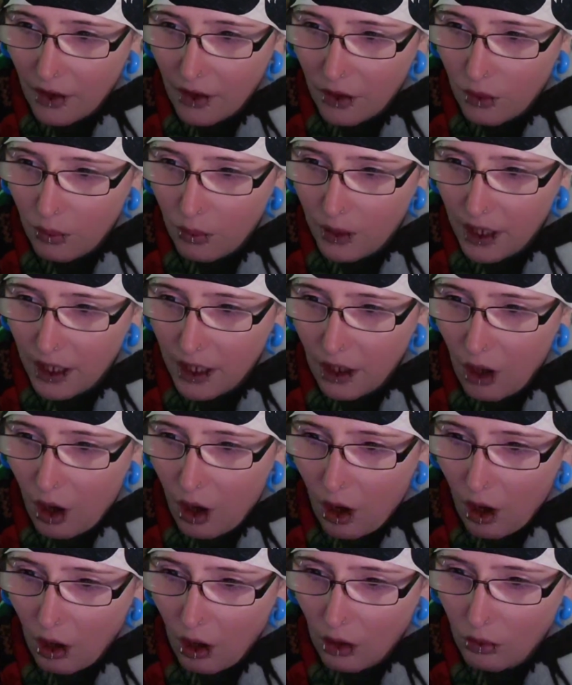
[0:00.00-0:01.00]
The
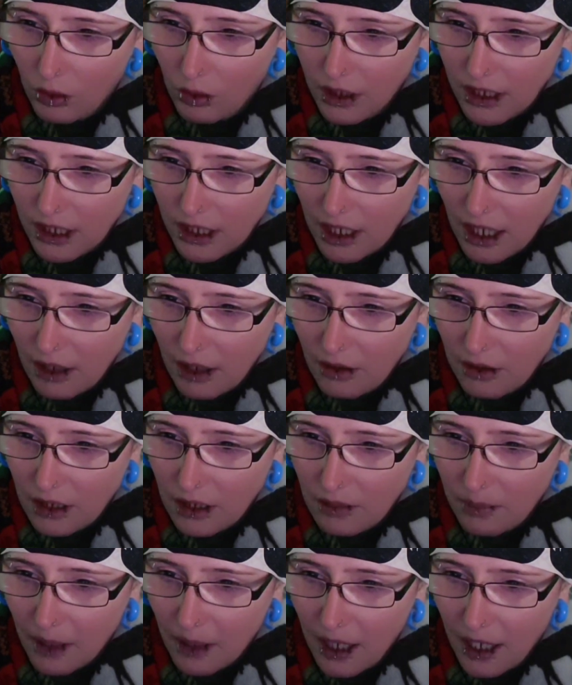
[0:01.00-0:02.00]
recall was
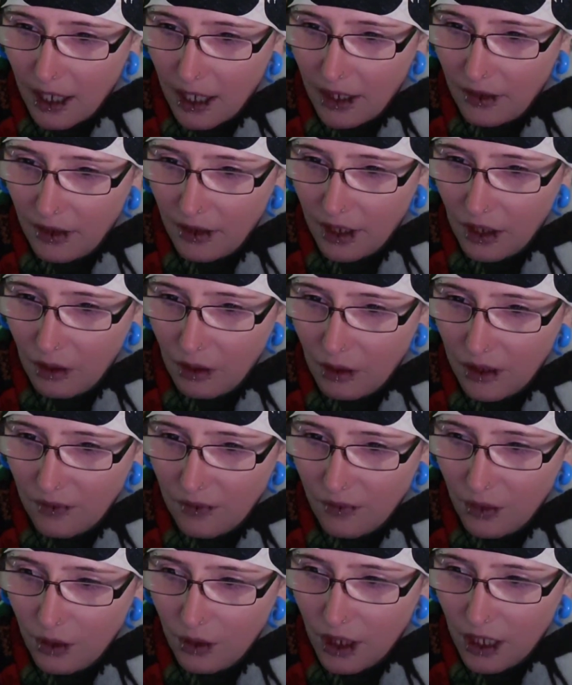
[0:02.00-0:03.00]
announced by the U.S.
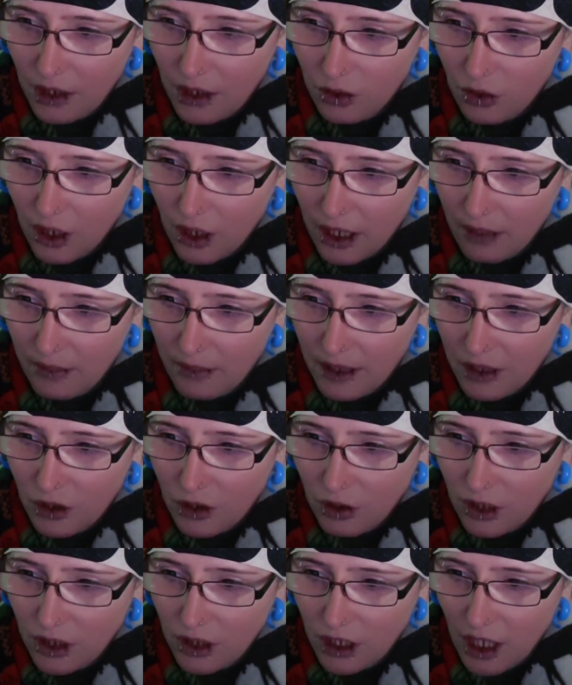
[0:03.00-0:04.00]
Food and Drug
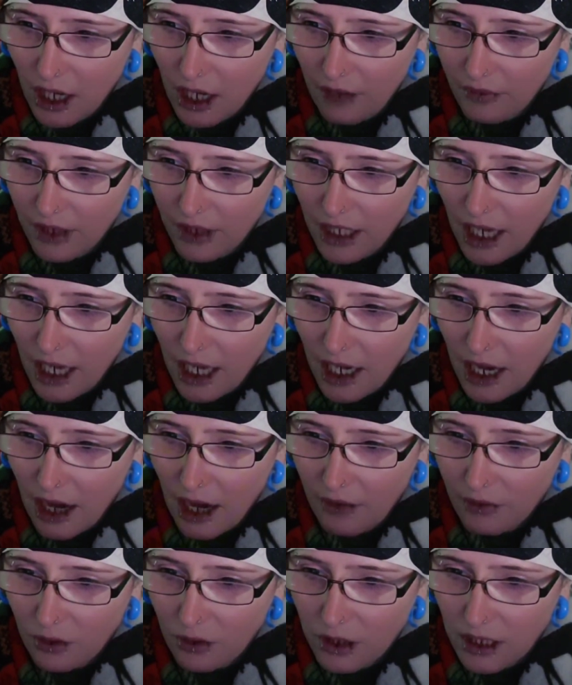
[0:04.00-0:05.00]
Administration, FDA,
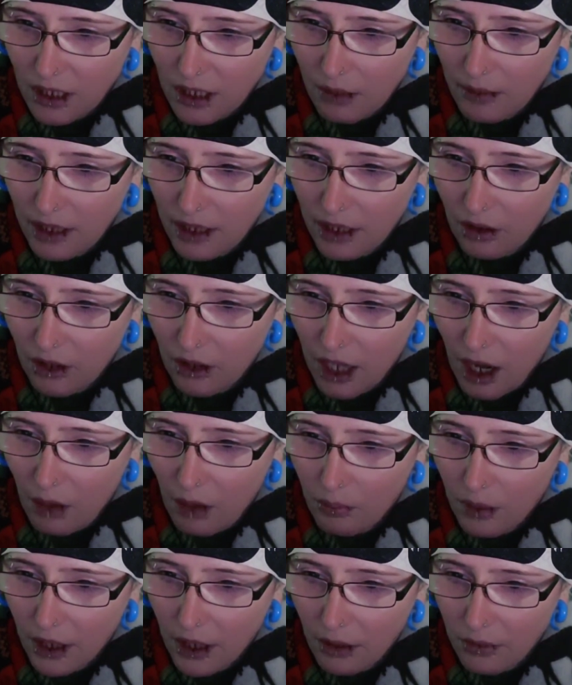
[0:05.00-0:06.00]
after a salmonella
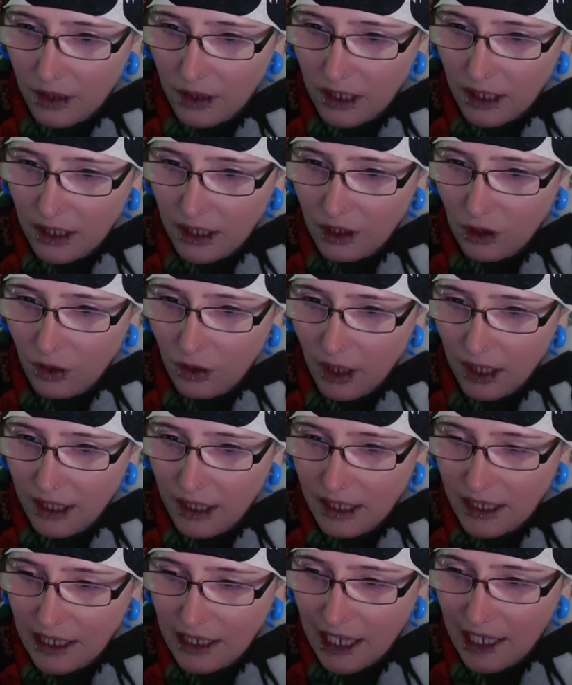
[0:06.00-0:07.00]
outbreak was linked to at
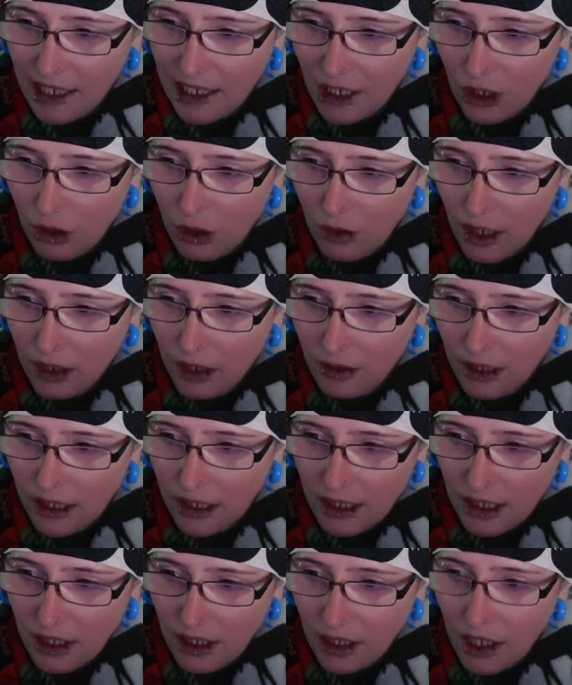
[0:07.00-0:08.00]
least 92
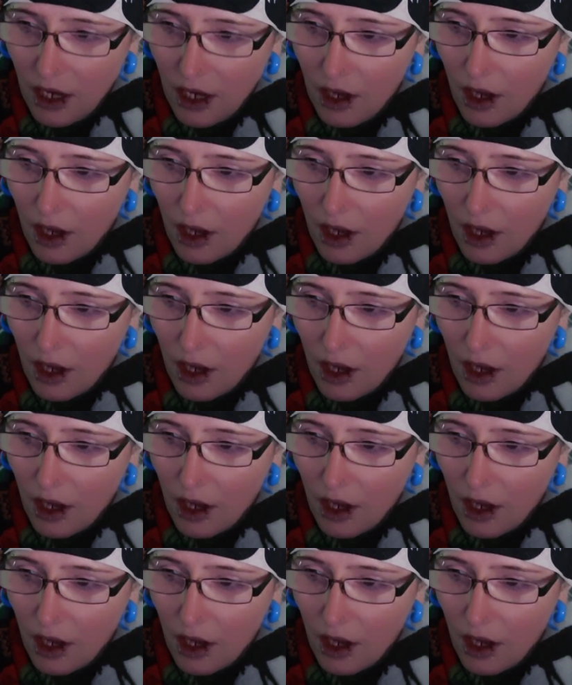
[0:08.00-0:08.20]
illnesses,